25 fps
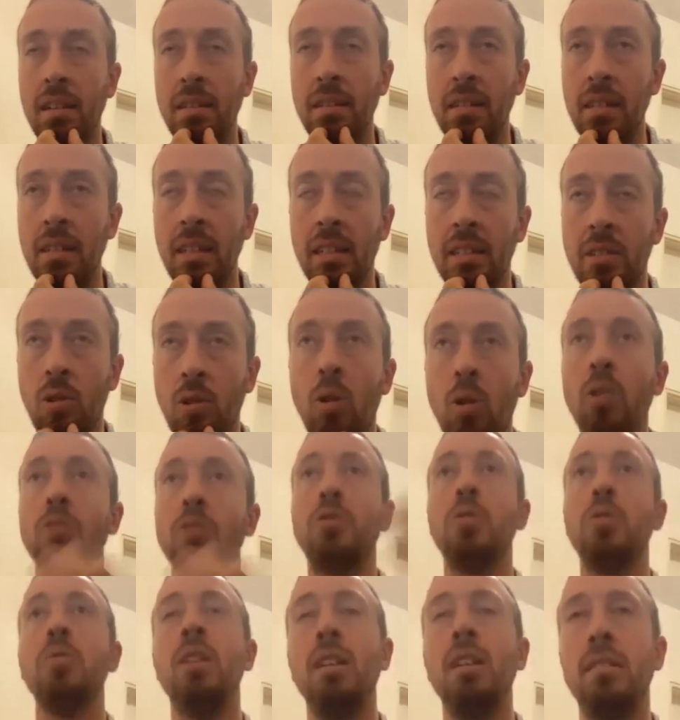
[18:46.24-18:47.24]
it's
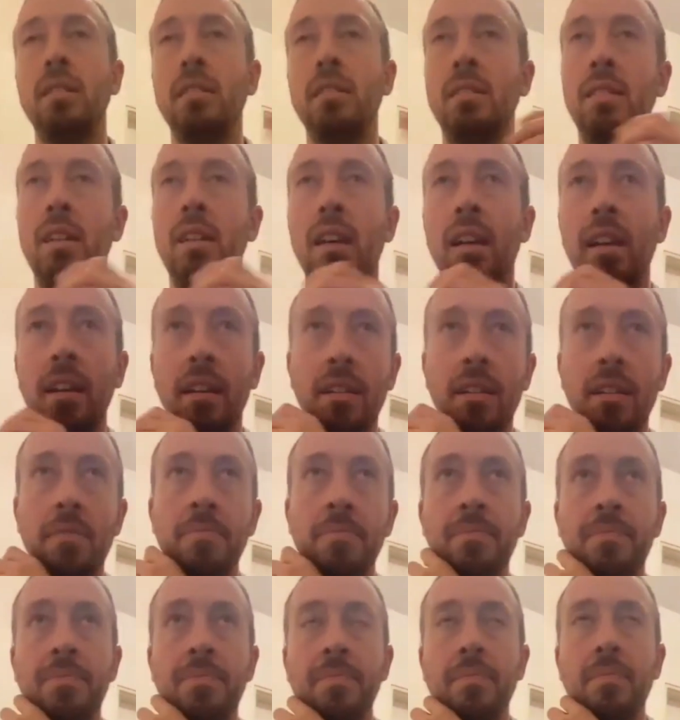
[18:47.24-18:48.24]
also not to
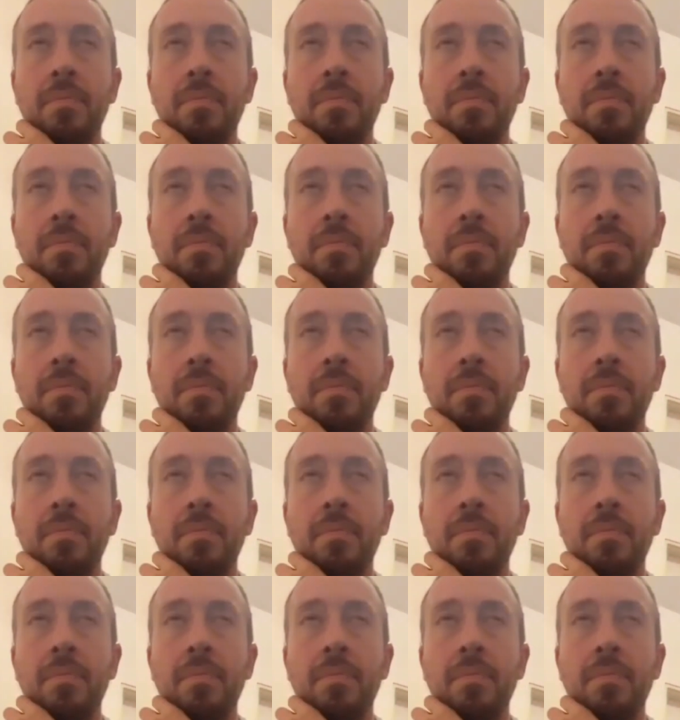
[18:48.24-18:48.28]
say,